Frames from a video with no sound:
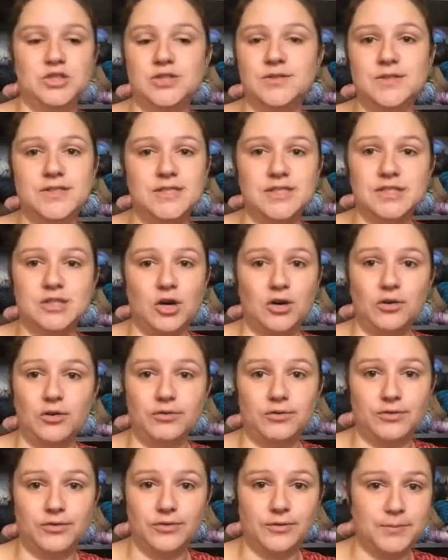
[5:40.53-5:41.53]
She would just start
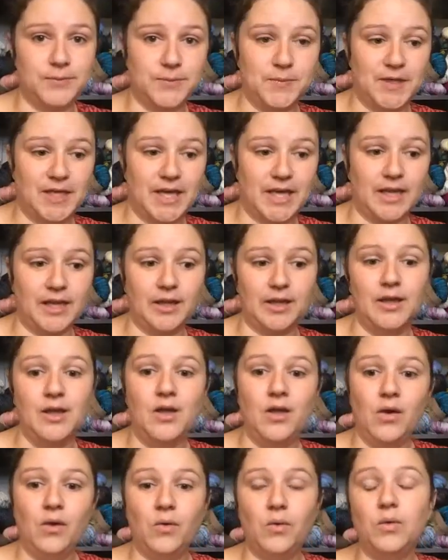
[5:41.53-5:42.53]
over from the beginning,
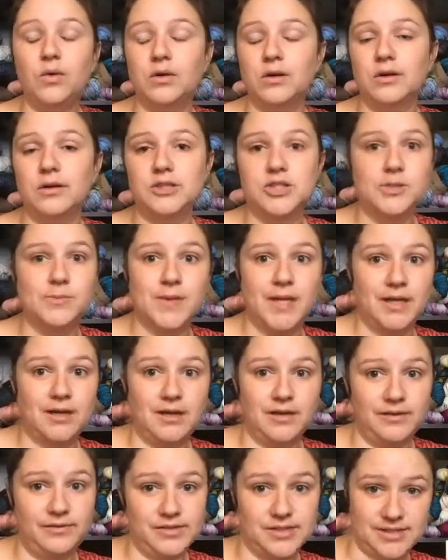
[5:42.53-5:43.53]
or she may
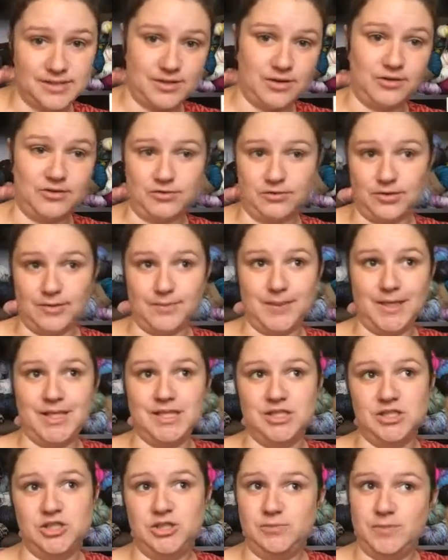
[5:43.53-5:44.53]
not even start over
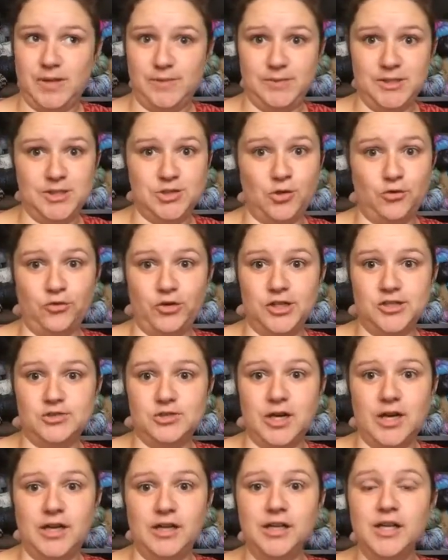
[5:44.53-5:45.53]
because she may be so
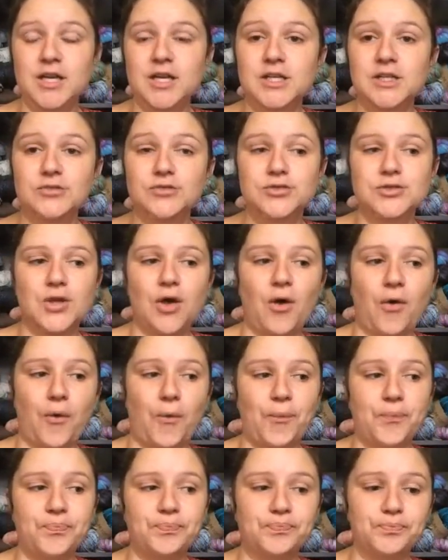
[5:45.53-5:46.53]
frustrated.
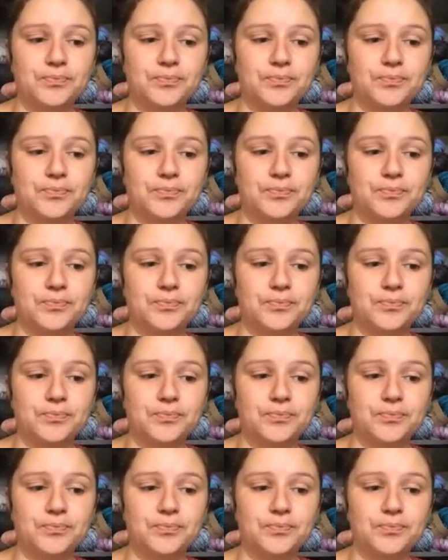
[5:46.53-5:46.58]
So